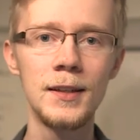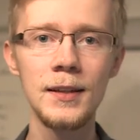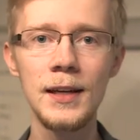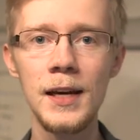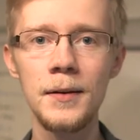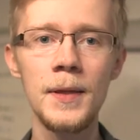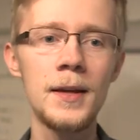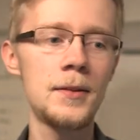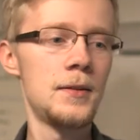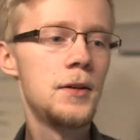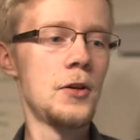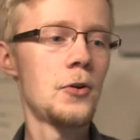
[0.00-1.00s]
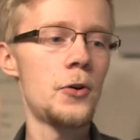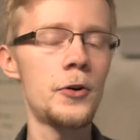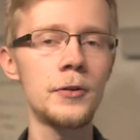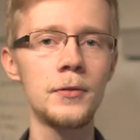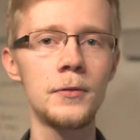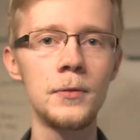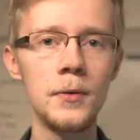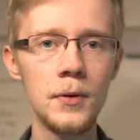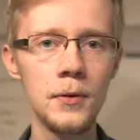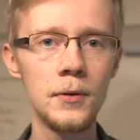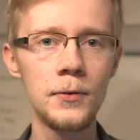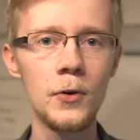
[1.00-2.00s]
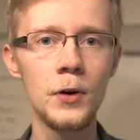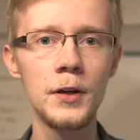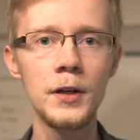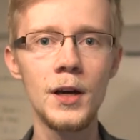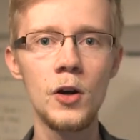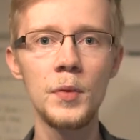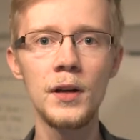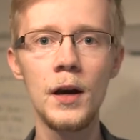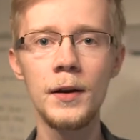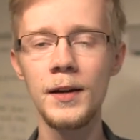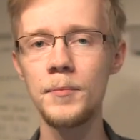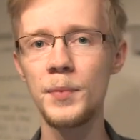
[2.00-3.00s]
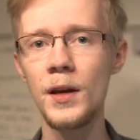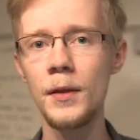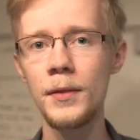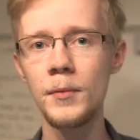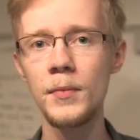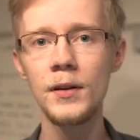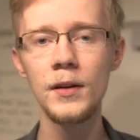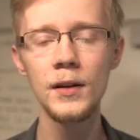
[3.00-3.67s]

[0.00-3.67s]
and that curtain falling down behind them.